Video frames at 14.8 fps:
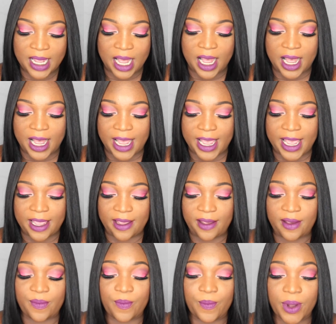I
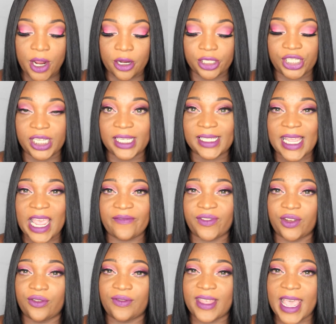purchased
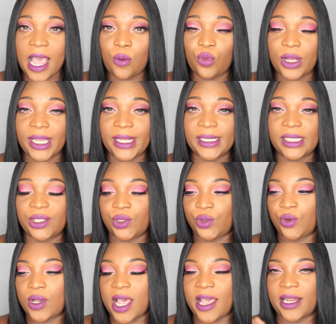after that one
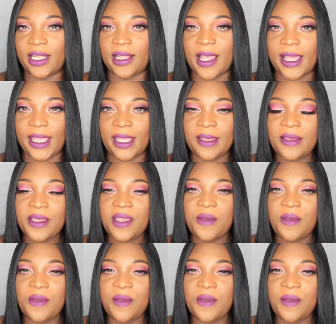to kind of like